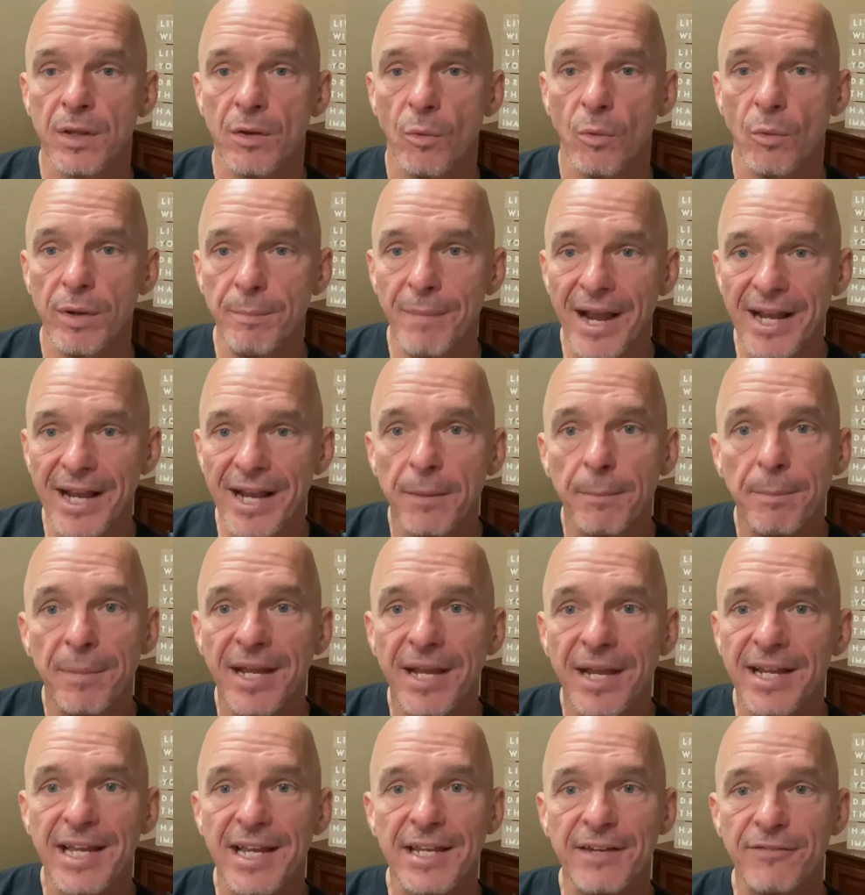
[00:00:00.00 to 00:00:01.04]
We make a
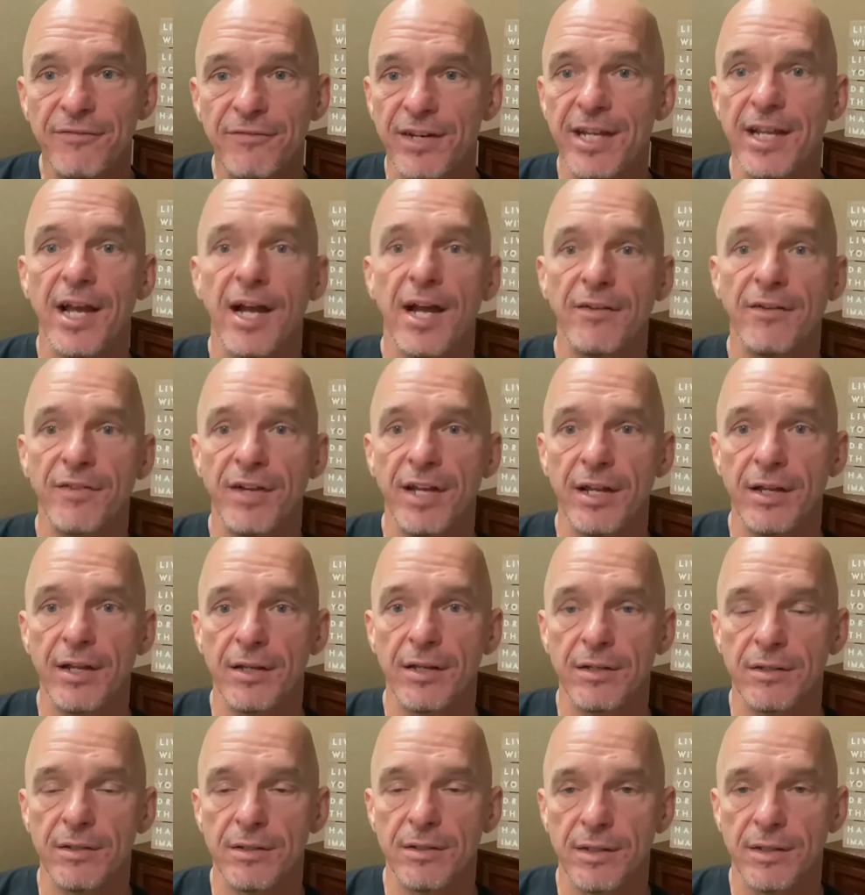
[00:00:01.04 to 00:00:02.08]
big evening of it.
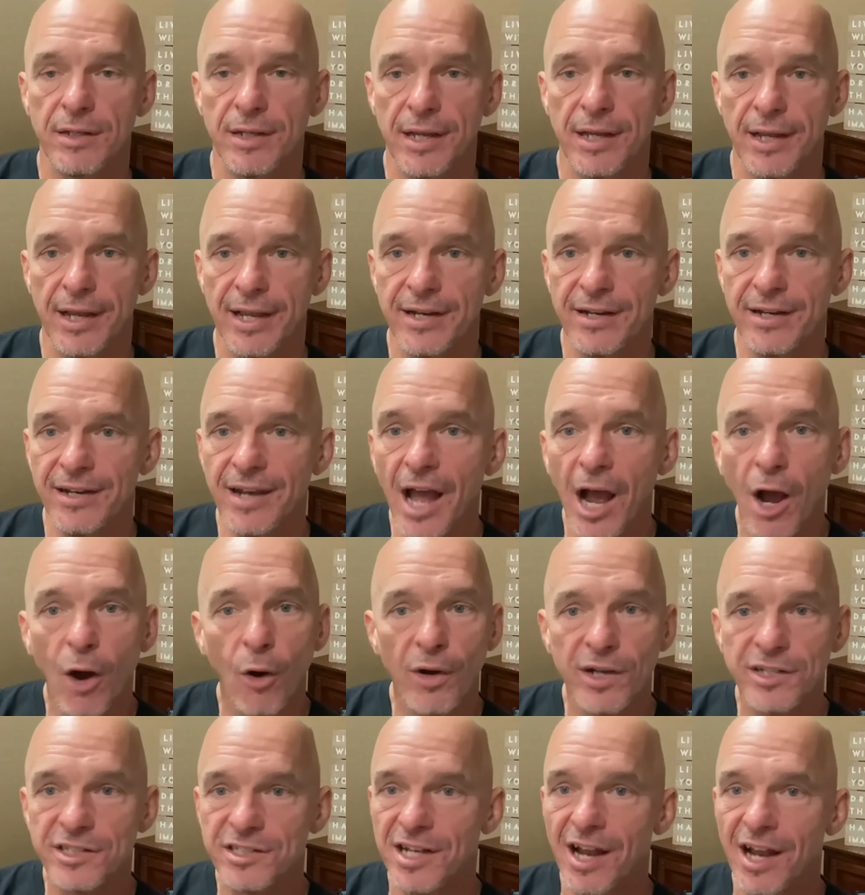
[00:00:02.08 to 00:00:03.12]
And
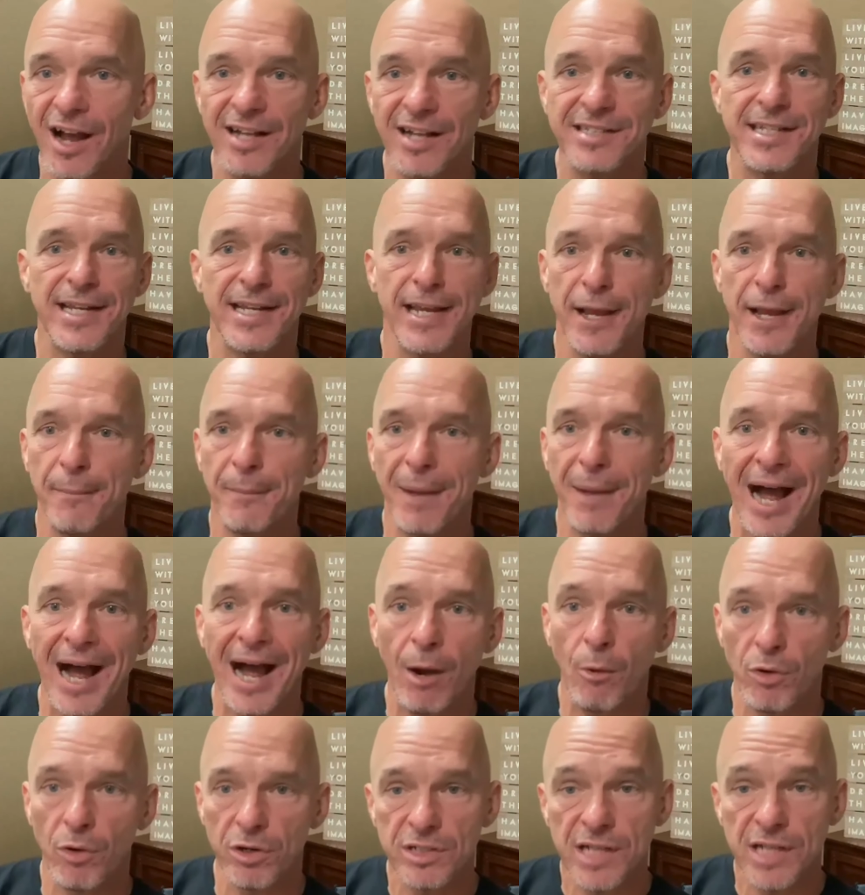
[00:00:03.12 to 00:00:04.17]
no, it's not
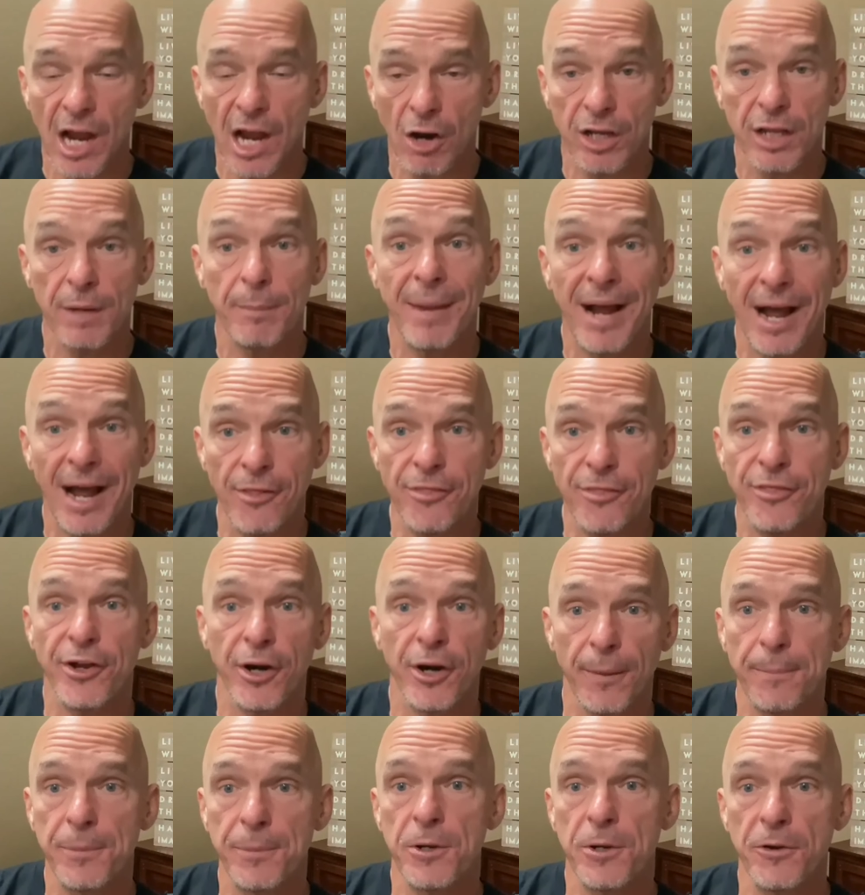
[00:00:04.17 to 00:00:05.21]
TMI. We're talking about
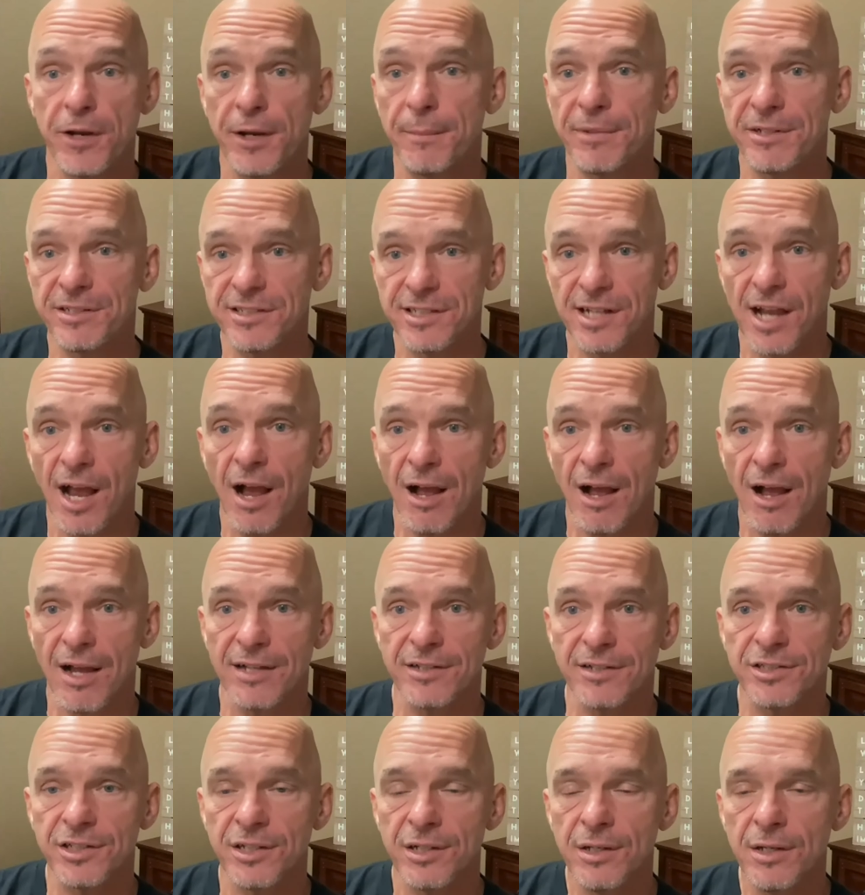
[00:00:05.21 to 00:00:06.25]
therapeutic
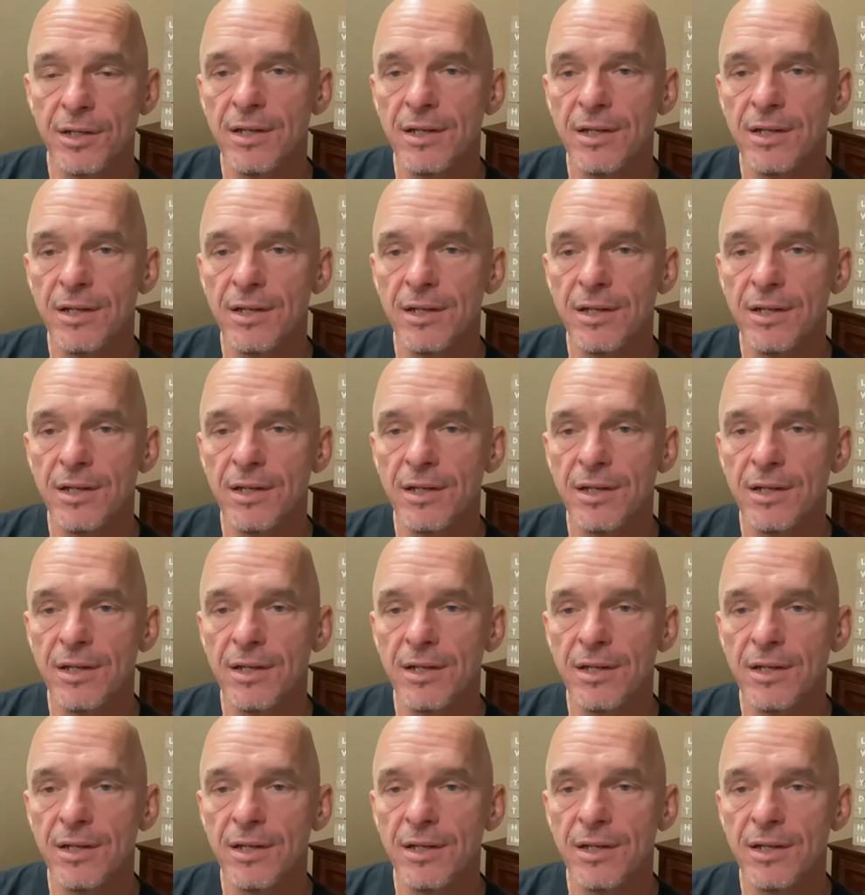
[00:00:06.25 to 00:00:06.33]
massage.